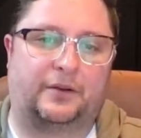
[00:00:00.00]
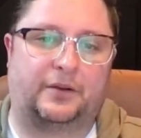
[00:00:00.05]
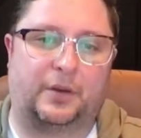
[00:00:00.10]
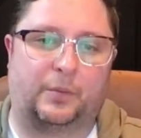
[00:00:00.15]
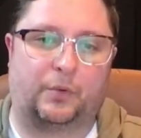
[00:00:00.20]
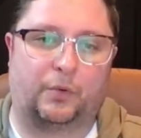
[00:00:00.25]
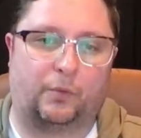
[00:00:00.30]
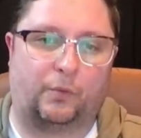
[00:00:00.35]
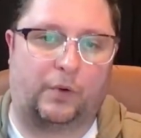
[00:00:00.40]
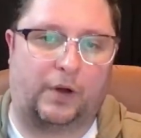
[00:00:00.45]

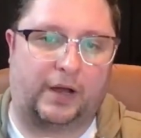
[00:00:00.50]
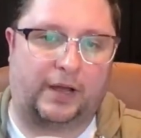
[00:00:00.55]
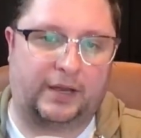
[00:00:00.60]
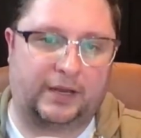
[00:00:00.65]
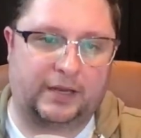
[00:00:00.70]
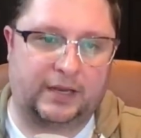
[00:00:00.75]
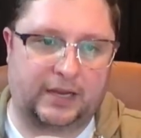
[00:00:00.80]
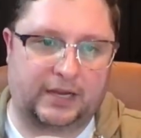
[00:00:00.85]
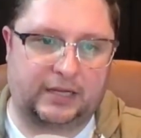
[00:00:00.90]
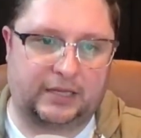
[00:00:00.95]
number
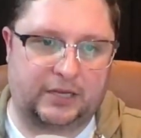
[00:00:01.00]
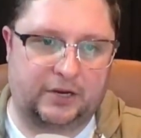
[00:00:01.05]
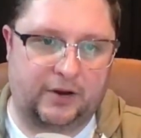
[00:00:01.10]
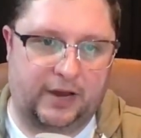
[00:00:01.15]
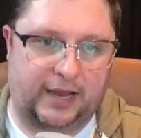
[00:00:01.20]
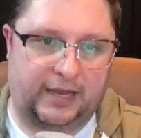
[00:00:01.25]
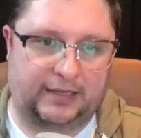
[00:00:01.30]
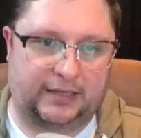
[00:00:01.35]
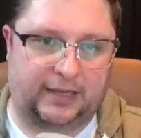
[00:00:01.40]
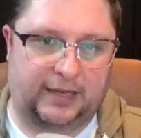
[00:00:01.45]
one, clear
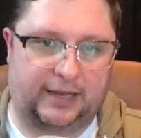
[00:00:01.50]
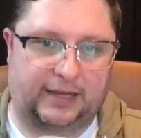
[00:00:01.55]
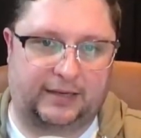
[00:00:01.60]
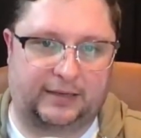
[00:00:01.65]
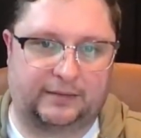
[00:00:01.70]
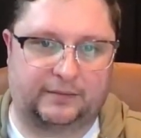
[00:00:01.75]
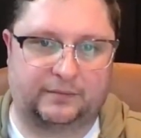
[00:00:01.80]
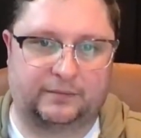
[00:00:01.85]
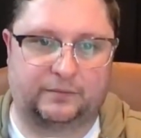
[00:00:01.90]
headline.